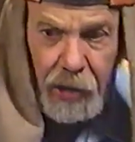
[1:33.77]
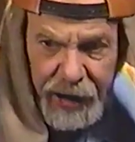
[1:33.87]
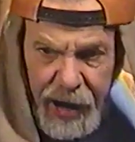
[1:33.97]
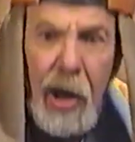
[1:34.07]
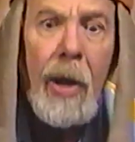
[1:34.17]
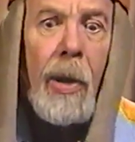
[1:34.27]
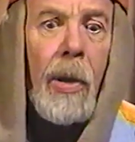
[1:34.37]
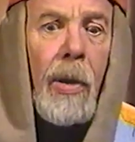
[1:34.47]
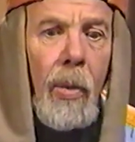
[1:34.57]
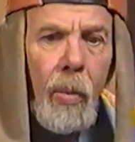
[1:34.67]
Okay,
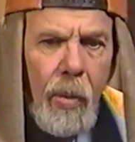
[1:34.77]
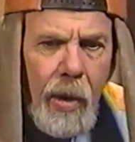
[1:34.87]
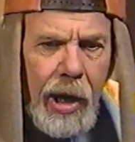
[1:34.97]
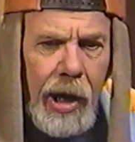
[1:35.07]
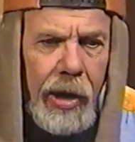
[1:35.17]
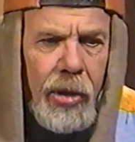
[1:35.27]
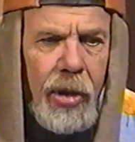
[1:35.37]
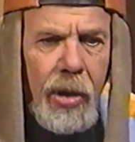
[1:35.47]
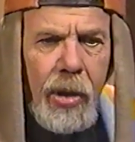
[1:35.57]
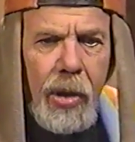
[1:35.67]
one,
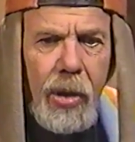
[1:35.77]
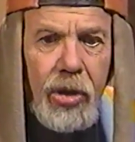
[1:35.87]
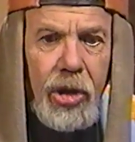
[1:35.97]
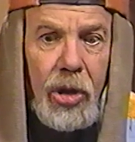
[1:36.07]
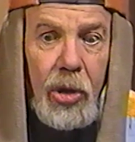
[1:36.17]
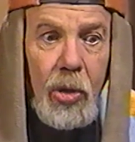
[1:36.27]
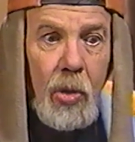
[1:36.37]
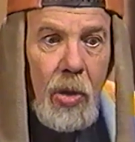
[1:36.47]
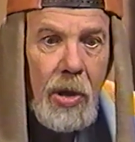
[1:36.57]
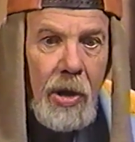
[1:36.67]

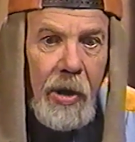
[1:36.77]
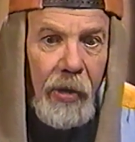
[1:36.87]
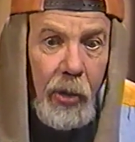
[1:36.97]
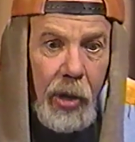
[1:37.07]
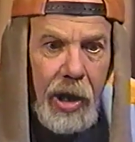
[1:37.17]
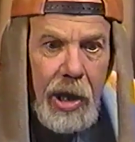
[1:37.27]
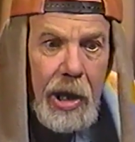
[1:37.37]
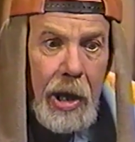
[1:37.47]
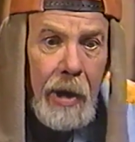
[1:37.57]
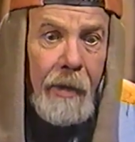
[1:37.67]
two,
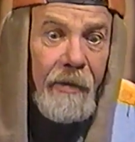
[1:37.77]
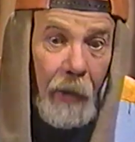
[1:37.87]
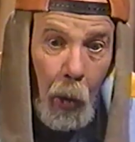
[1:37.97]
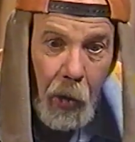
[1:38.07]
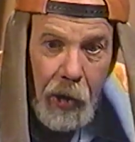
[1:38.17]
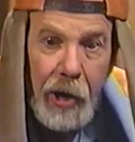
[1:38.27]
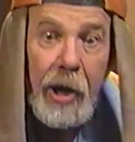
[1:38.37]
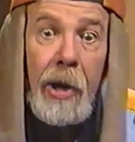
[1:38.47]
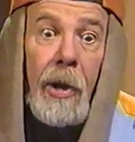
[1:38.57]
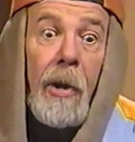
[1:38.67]
three, four,
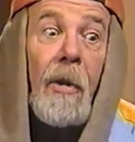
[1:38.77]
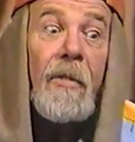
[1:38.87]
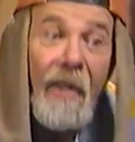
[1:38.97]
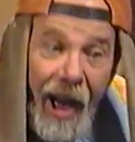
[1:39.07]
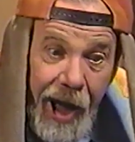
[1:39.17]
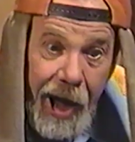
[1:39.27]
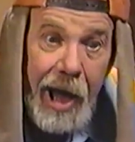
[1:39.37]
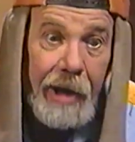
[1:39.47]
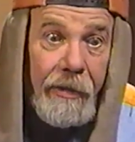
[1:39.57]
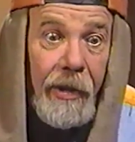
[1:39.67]

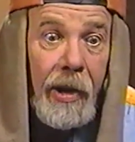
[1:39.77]
five.